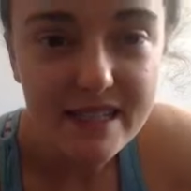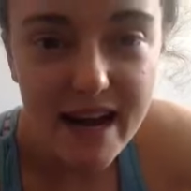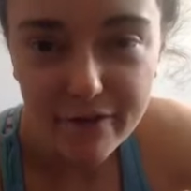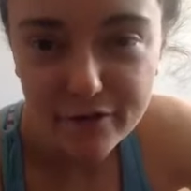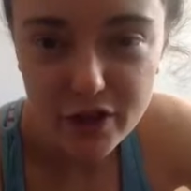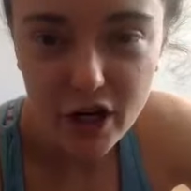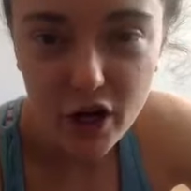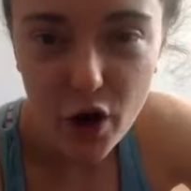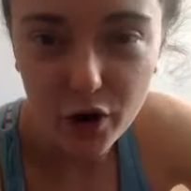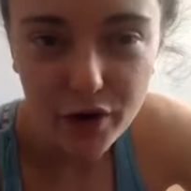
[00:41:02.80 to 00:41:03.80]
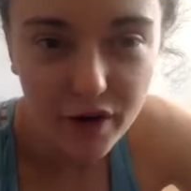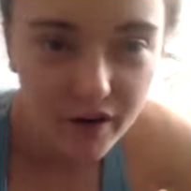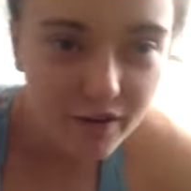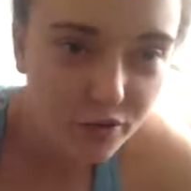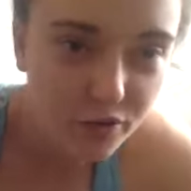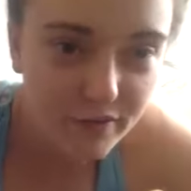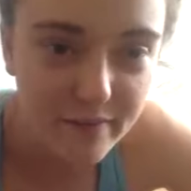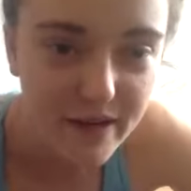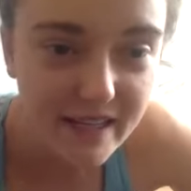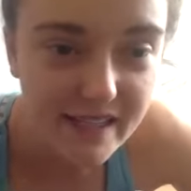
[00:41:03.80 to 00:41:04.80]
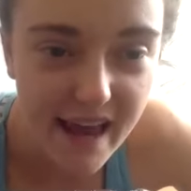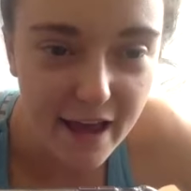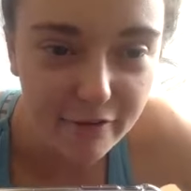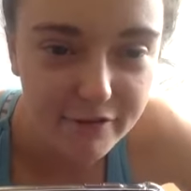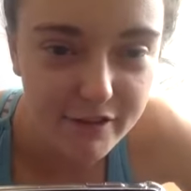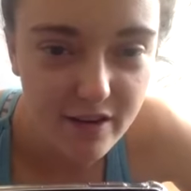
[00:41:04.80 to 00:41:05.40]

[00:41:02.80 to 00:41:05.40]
left on the clock. Three minutes left.